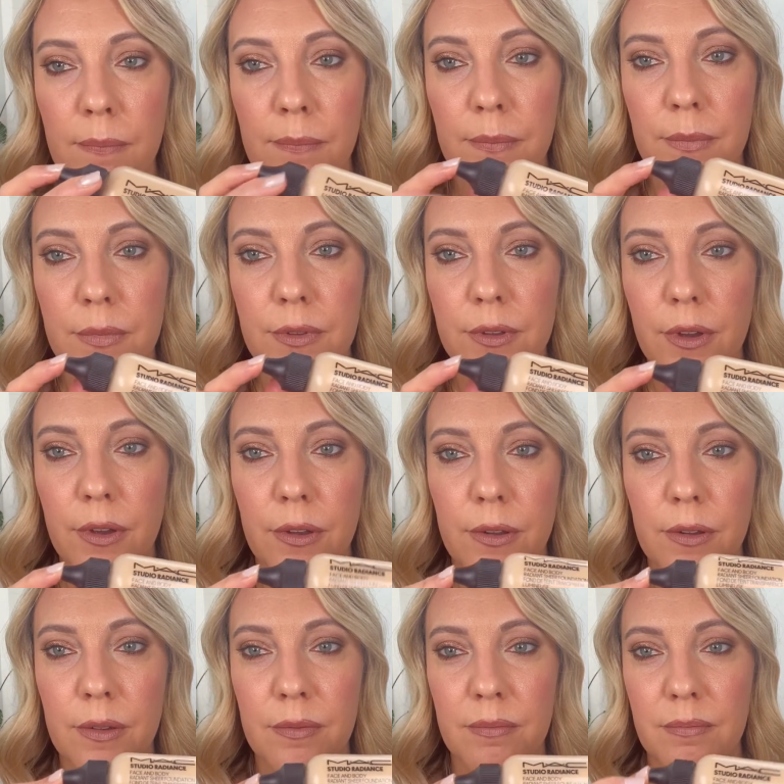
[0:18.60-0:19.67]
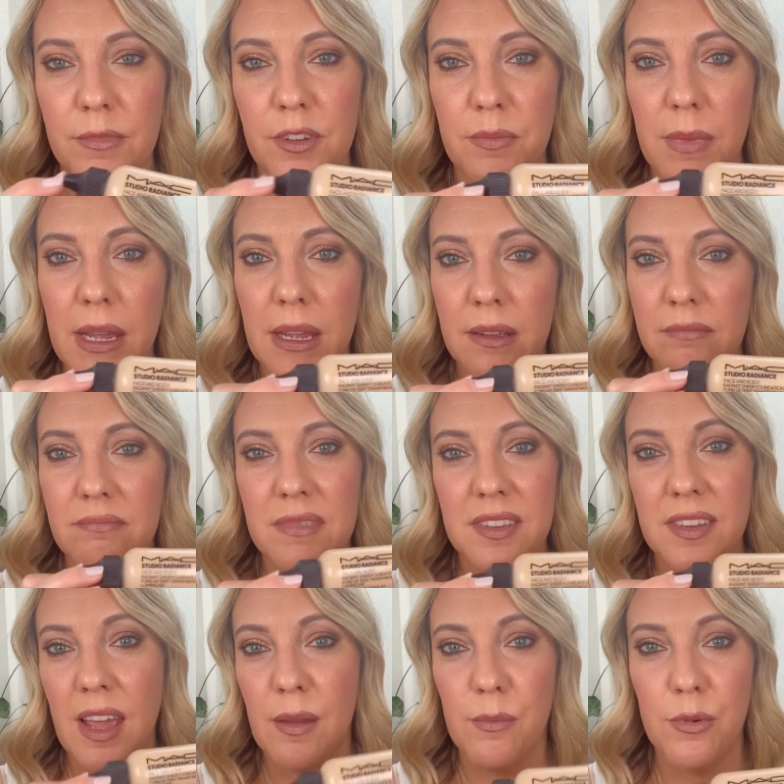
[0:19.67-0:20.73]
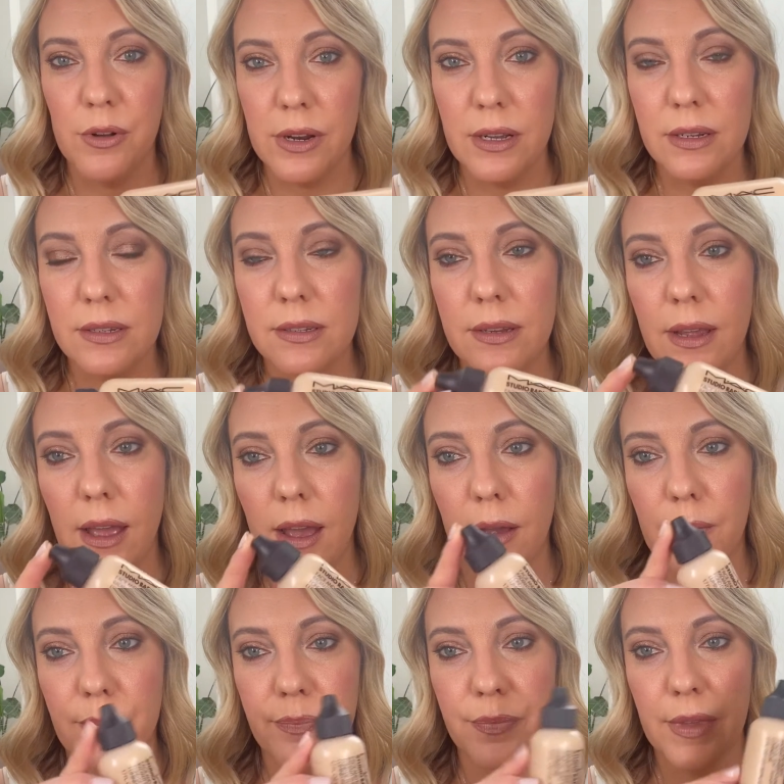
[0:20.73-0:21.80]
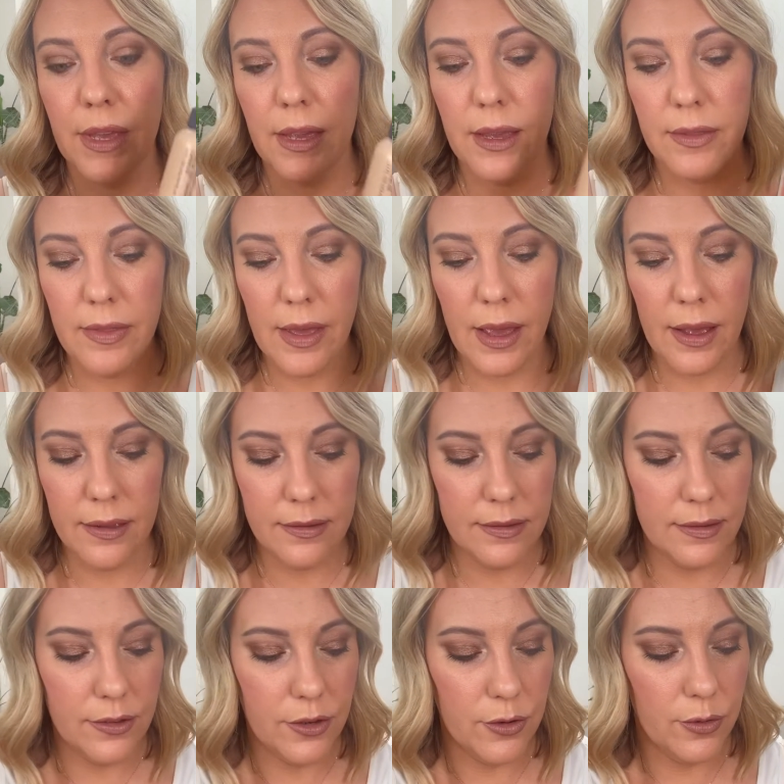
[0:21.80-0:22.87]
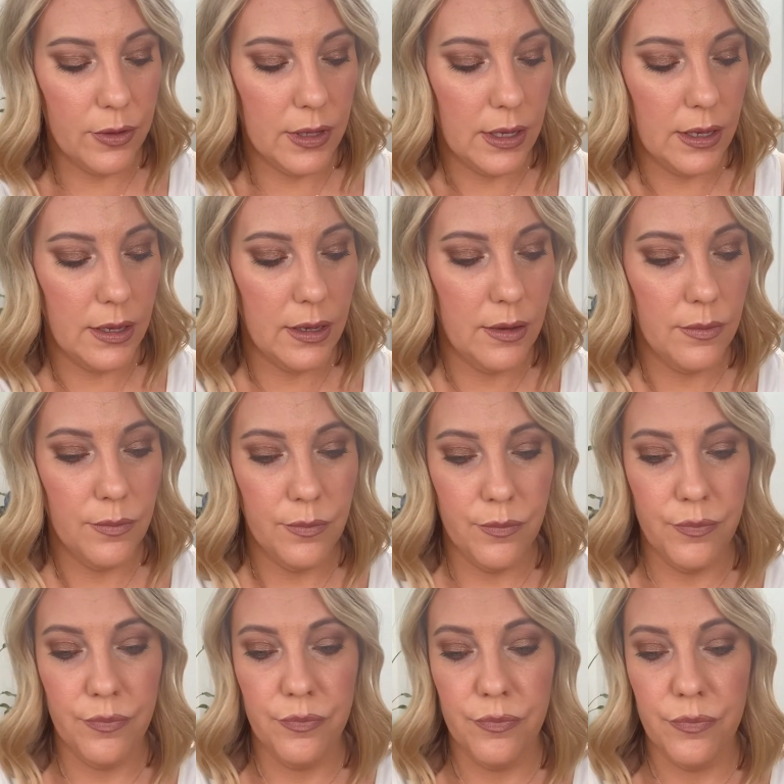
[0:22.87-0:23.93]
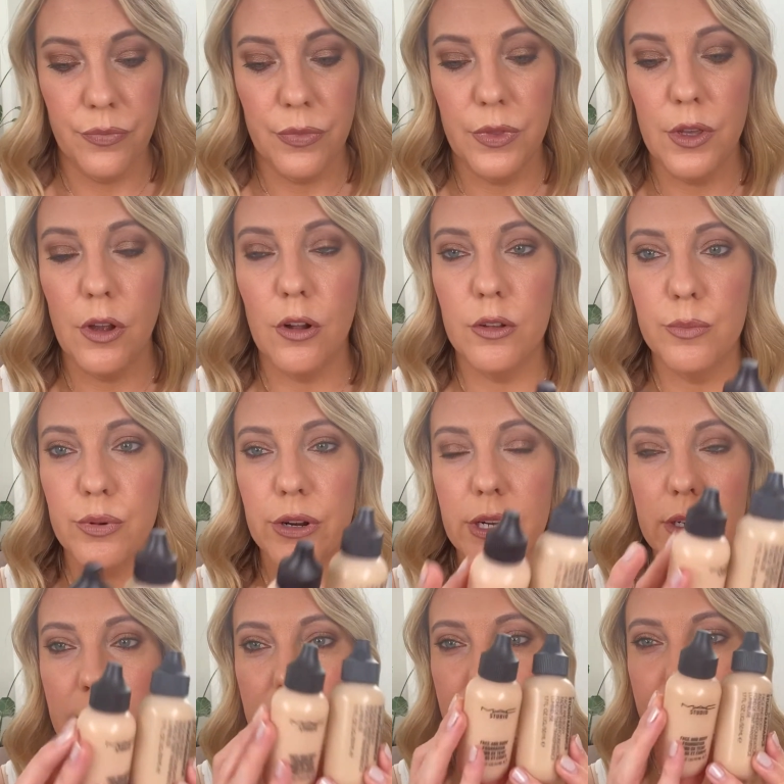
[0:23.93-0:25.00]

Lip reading: So to me, same product in there as to the old product.